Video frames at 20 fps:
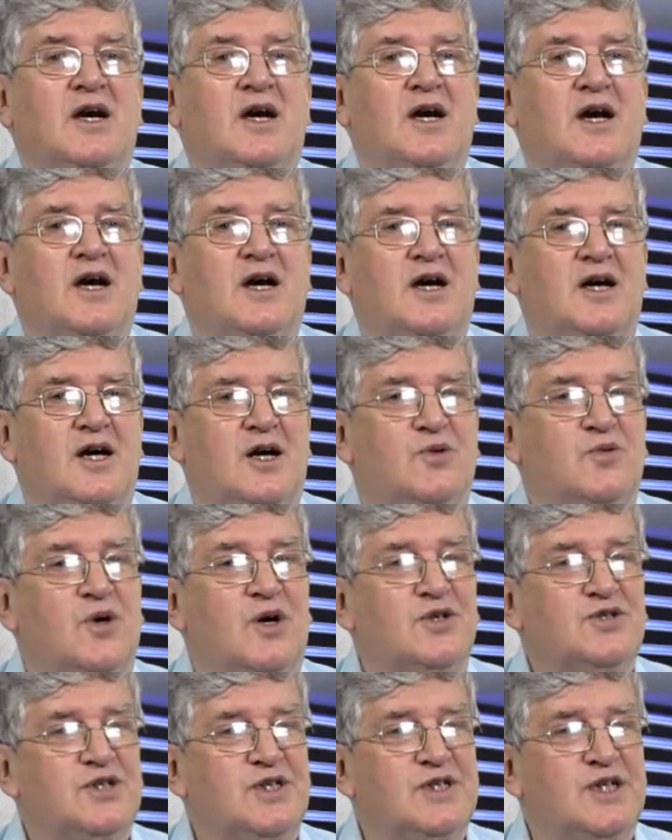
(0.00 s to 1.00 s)
I
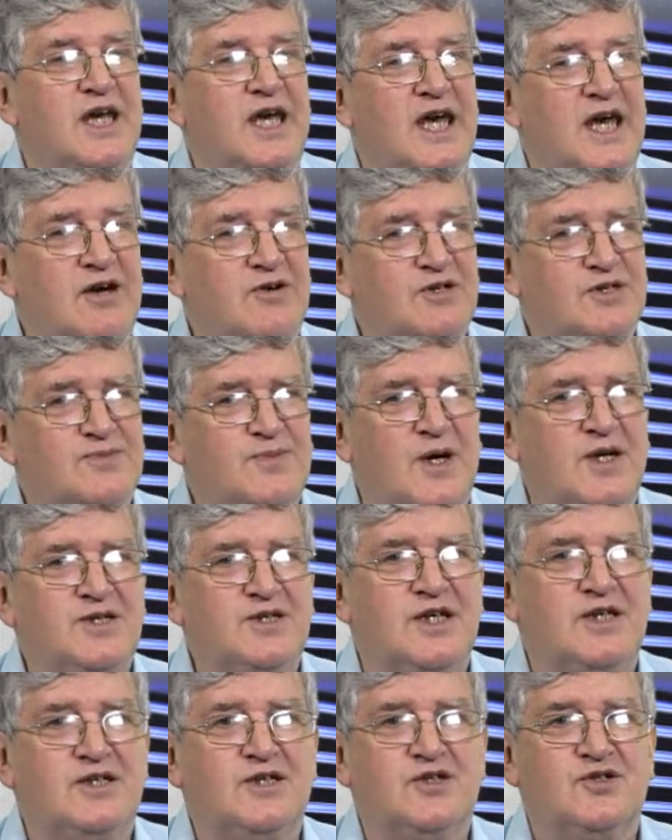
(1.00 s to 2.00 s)
worked in the
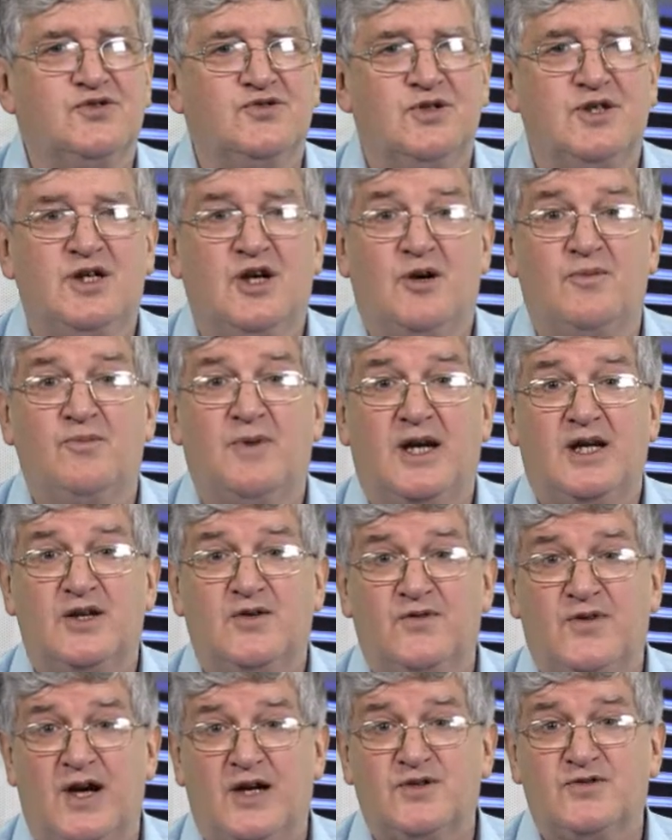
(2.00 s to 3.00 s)
aerospace industry on
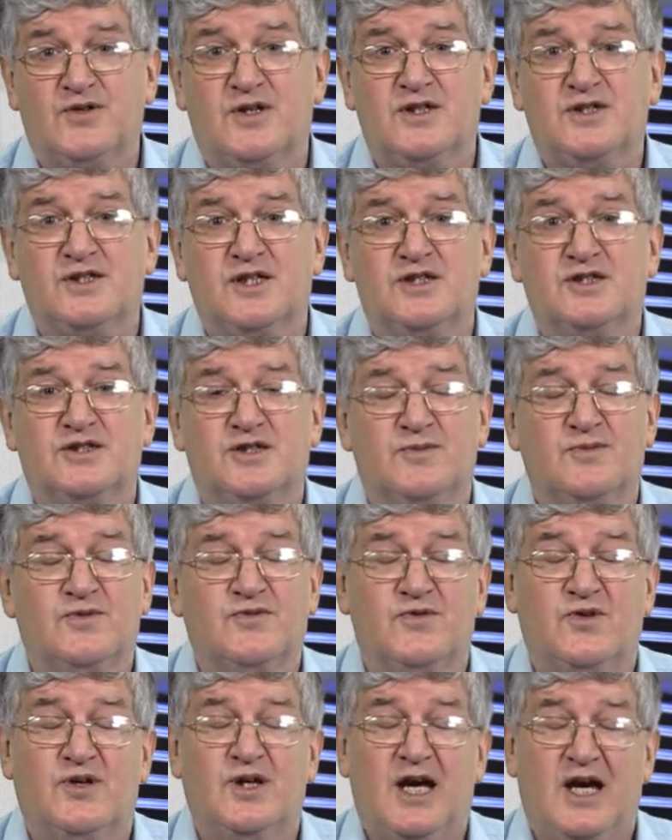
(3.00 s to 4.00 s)
manufacturing systems
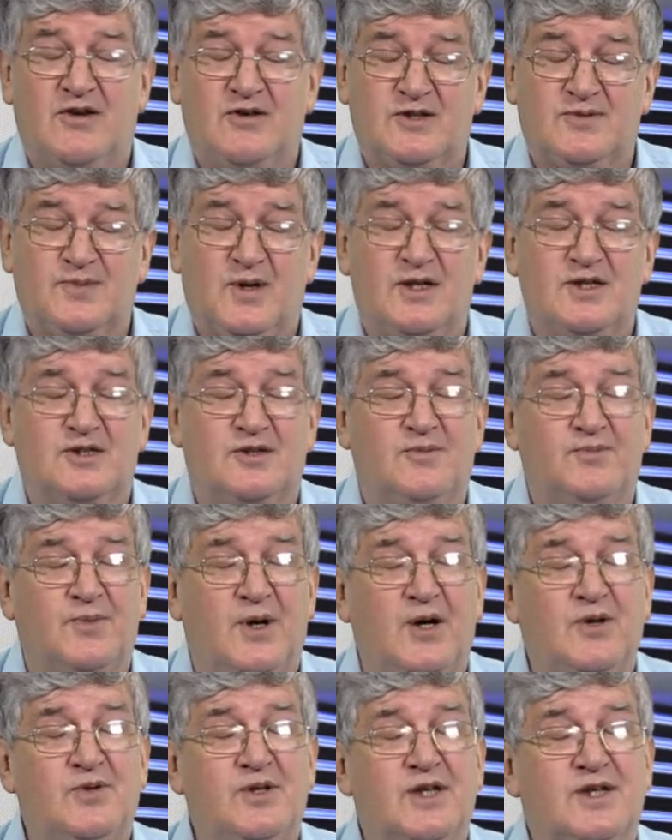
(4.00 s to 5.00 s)
for aerospace
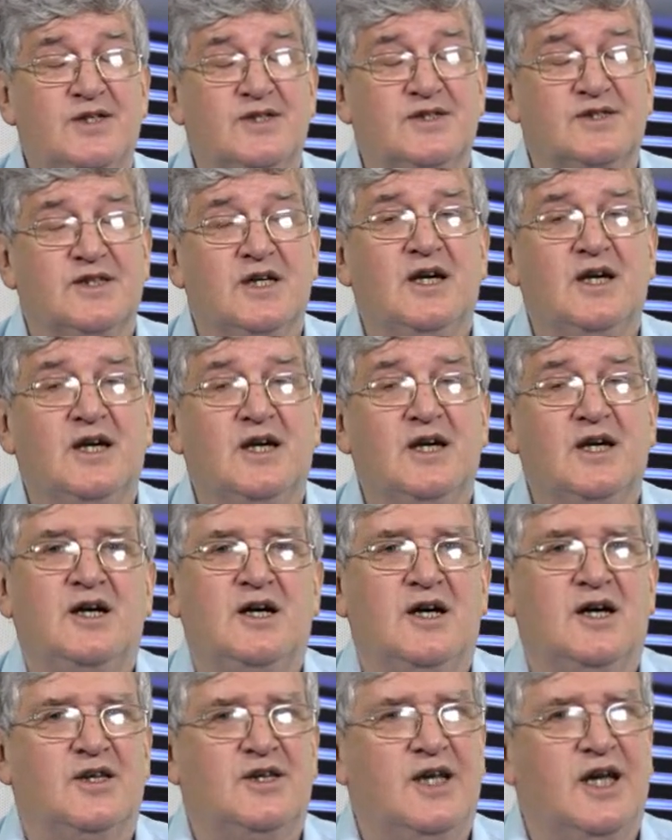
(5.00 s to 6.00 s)
components,
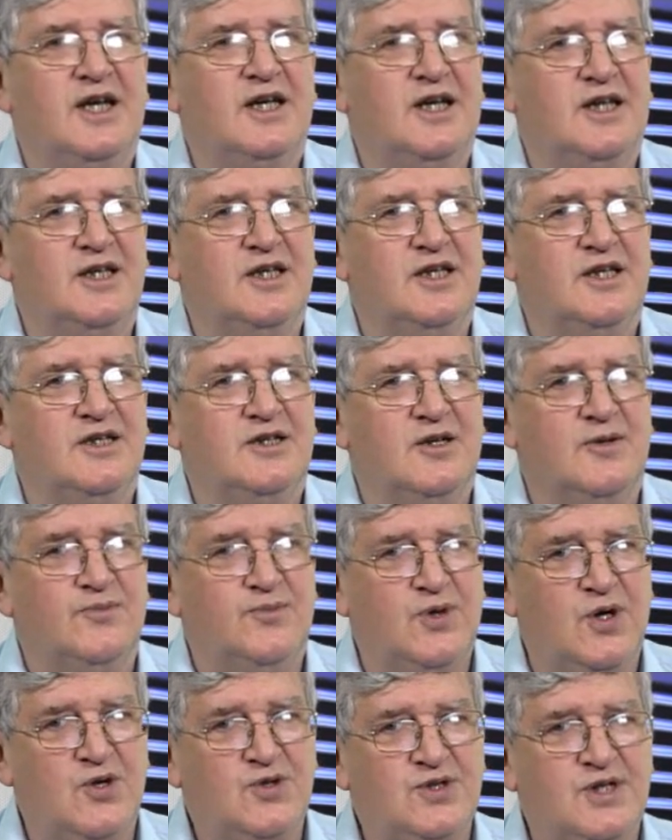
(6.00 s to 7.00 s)
and then in the
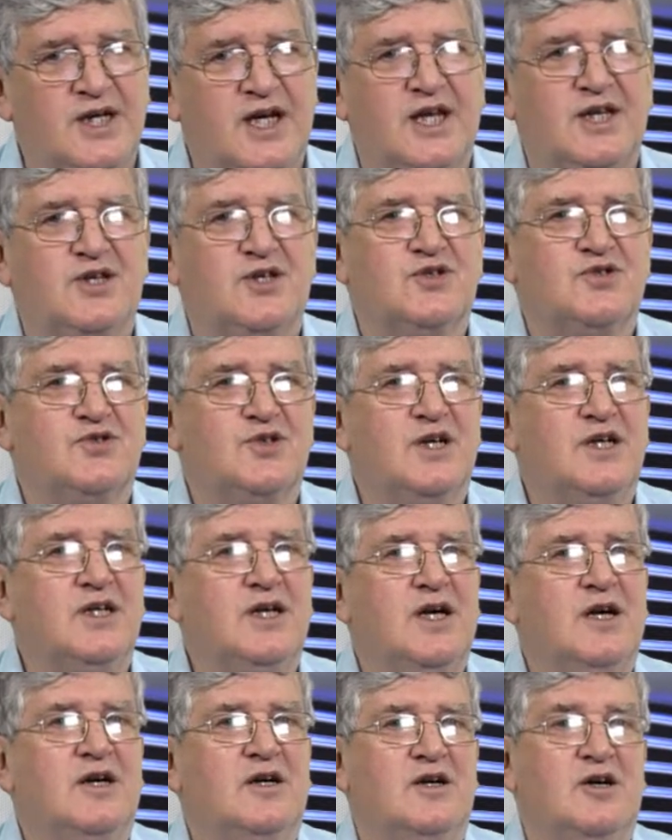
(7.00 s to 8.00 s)
computing industry
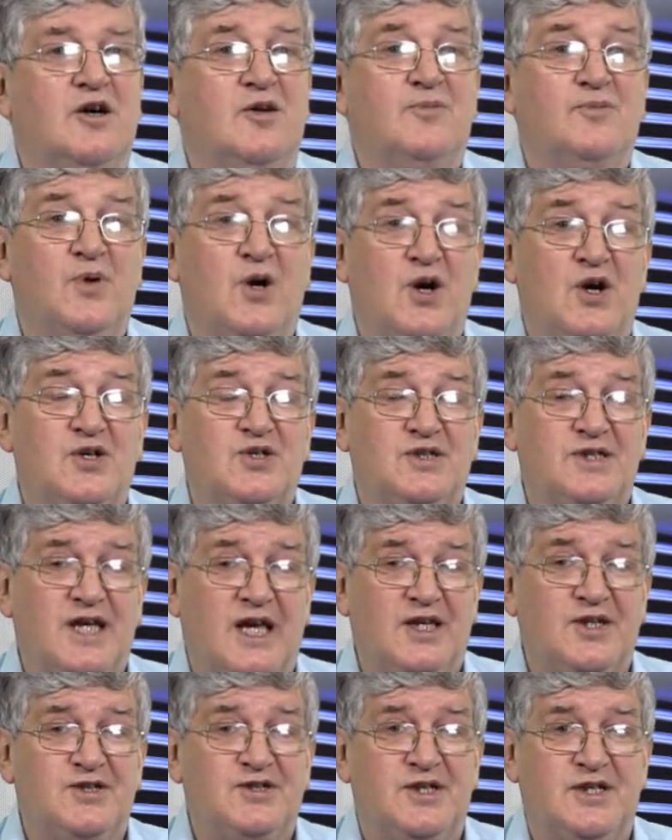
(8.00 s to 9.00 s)
on
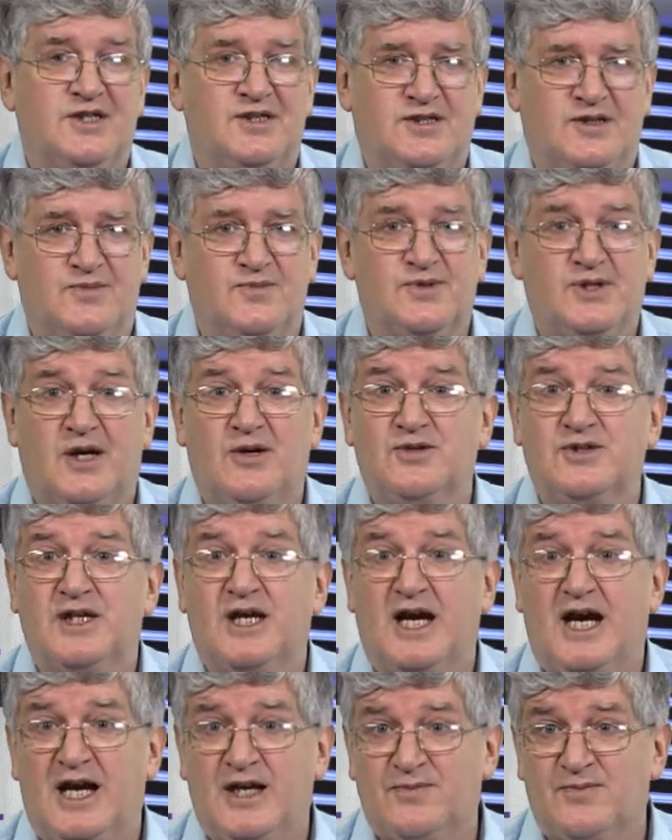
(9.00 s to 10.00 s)
personnel systems. That was the
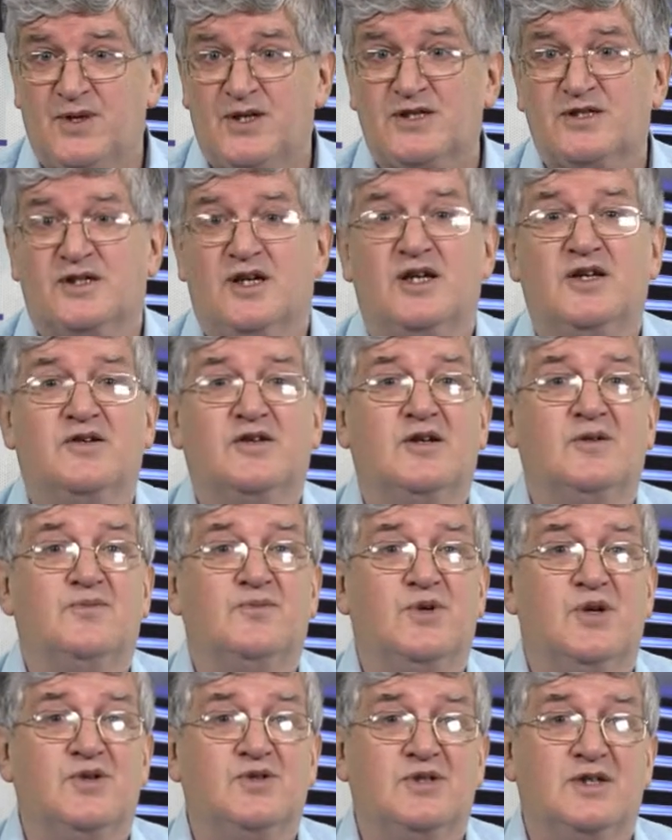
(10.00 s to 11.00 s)
admin side of
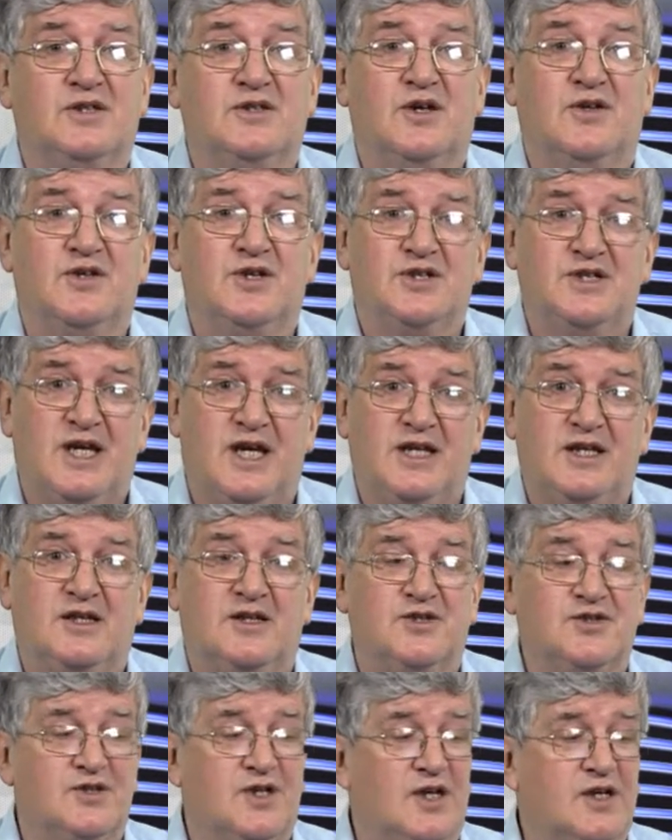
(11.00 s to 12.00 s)
computing, not the
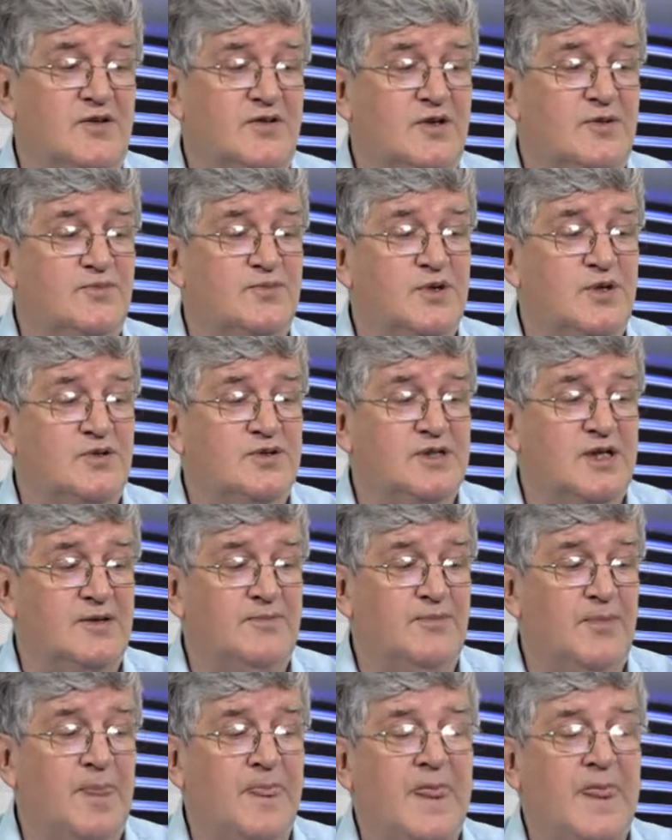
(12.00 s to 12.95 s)
technical side of computing.